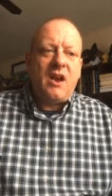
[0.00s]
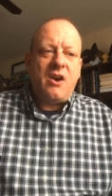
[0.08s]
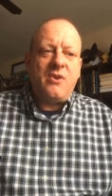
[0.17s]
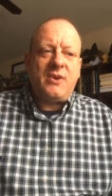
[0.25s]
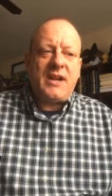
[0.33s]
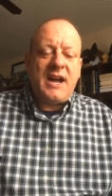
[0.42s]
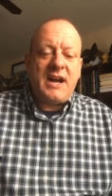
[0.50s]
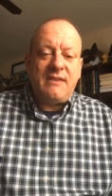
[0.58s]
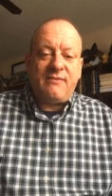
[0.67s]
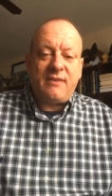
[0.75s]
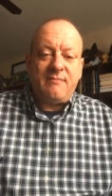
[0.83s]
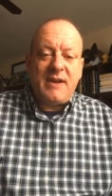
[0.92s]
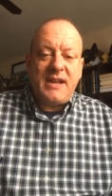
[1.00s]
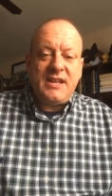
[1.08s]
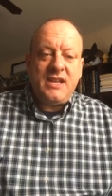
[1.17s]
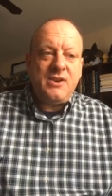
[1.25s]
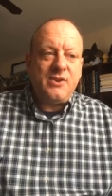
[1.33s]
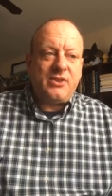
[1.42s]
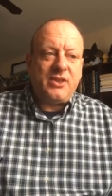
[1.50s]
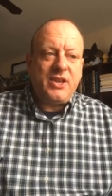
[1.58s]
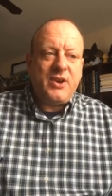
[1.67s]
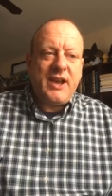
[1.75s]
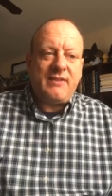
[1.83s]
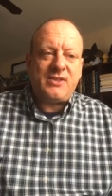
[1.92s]
O God, from my youth
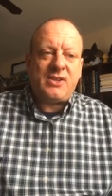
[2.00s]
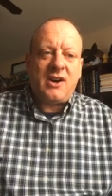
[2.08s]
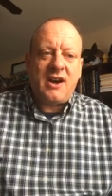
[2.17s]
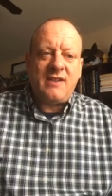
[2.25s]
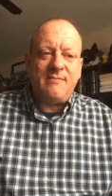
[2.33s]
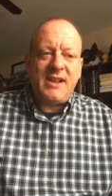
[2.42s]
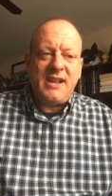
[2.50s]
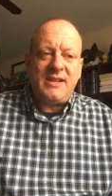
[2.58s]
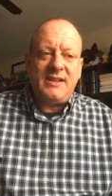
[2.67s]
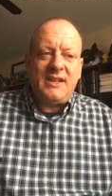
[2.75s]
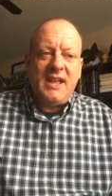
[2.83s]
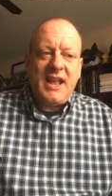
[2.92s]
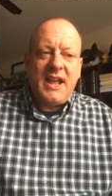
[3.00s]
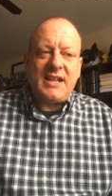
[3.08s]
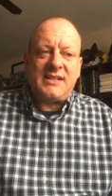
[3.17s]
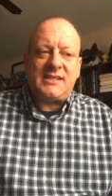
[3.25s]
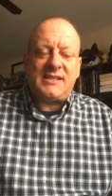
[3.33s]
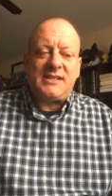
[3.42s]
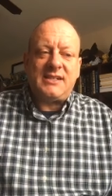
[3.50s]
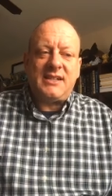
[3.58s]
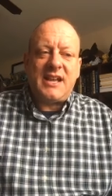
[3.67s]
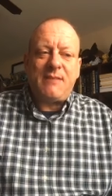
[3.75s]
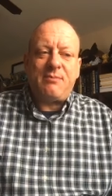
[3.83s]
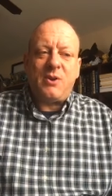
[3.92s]
you have taught me, and still
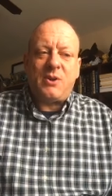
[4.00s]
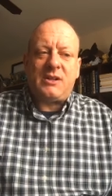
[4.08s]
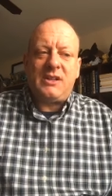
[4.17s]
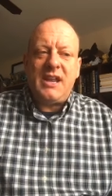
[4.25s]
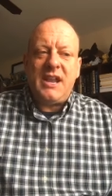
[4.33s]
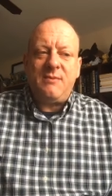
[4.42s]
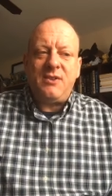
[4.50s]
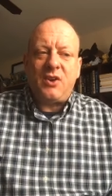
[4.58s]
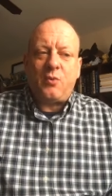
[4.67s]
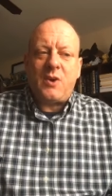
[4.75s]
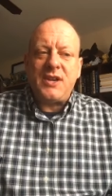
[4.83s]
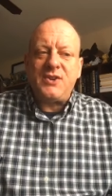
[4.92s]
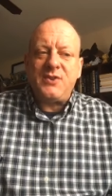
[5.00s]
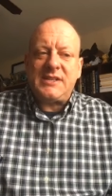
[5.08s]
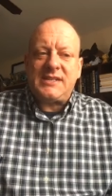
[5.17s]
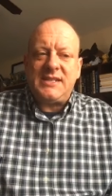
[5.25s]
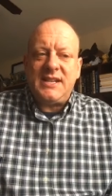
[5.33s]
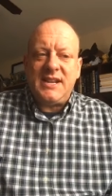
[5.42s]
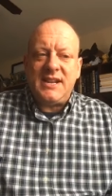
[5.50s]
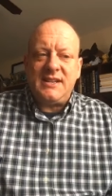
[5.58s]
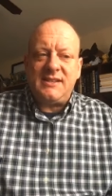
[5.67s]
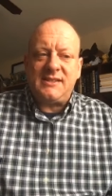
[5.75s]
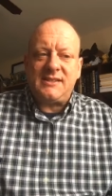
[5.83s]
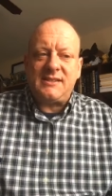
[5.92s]
I proclaim your wondrous
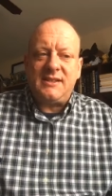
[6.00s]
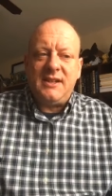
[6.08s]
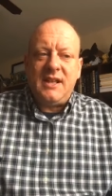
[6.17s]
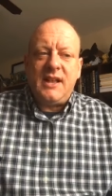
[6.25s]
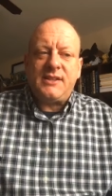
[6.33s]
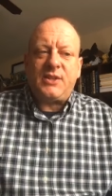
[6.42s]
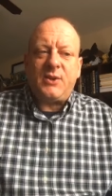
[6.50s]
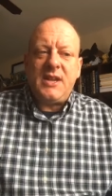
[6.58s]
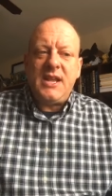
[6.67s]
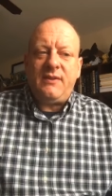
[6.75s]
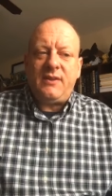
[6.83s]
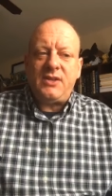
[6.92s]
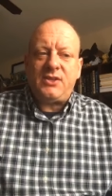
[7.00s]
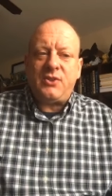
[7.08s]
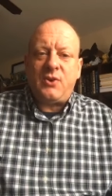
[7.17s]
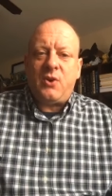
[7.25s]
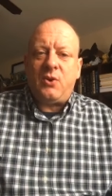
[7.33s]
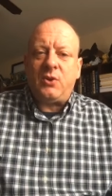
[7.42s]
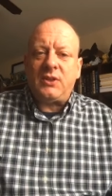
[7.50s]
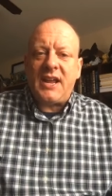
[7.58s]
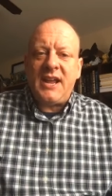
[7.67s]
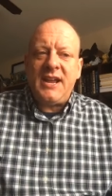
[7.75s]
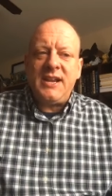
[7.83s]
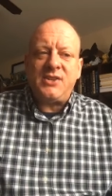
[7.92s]
deeds. So even to old
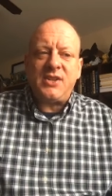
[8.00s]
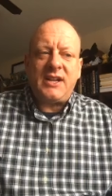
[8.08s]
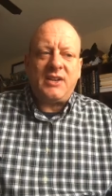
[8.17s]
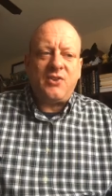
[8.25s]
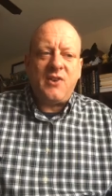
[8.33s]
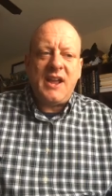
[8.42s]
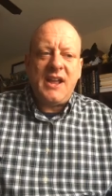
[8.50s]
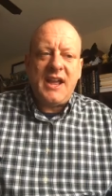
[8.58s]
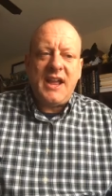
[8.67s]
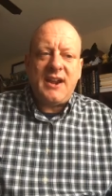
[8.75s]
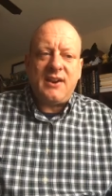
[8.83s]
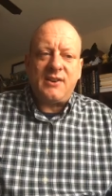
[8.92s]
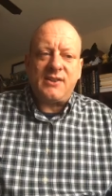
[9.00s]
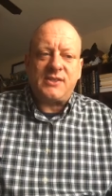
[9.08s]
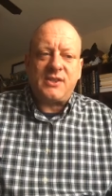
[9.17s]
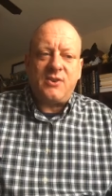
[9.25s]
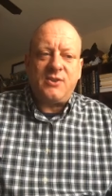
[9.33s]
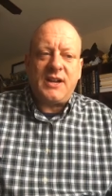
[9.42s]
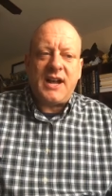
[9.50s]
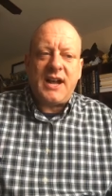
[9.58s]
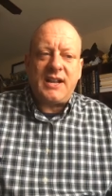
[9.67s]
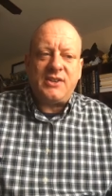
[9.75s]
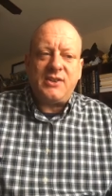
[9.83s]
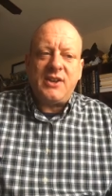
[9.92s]
age and gray hairs, O
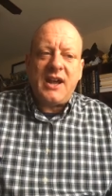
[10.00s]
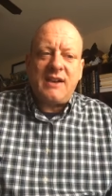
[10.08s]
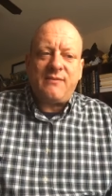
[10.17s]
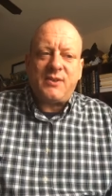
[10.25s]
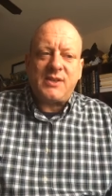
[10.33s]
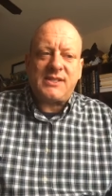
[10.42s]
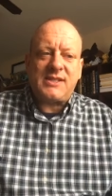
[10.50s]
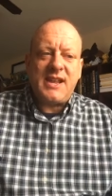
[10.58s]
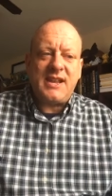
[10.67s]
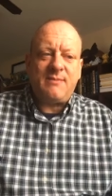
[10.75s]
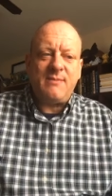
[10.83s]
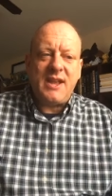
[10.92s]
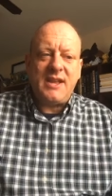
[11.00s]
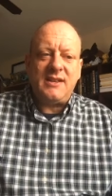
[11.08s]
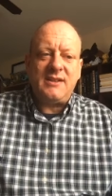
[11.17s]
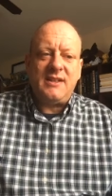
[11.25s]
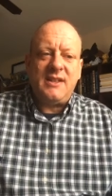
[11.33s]
God, do not forsake me,